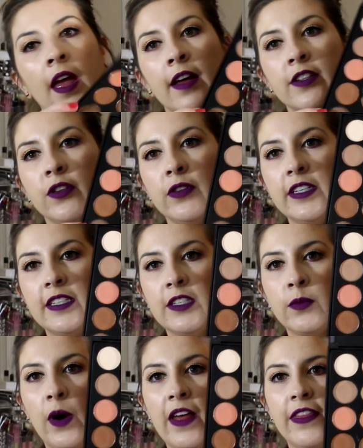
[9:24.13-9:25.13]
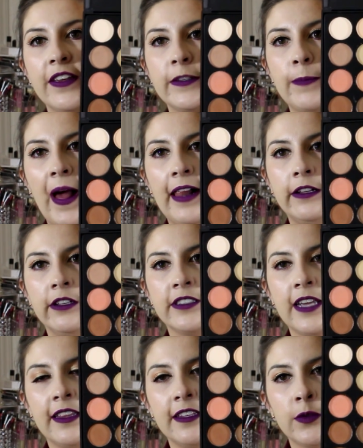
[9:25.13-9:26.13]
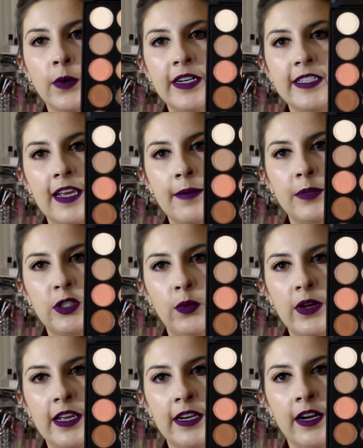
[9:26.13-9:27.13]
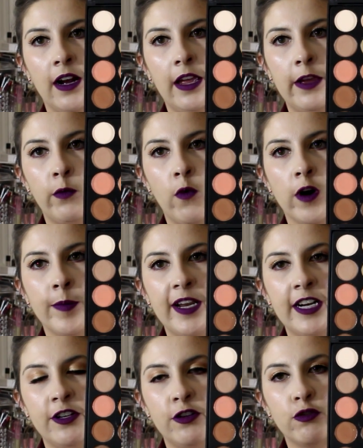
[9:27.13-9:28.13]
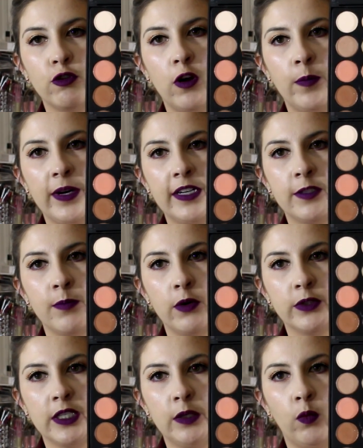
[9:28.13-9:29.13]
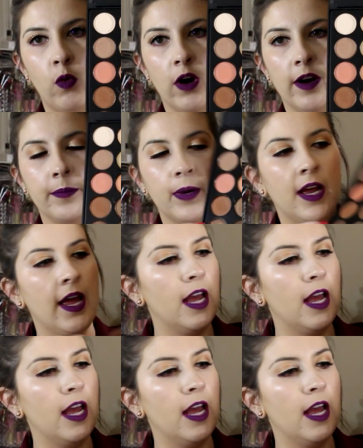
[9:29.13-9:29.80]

So this is what this palette looks like. This one is in between a warm and a neutral, but it's mostly warm.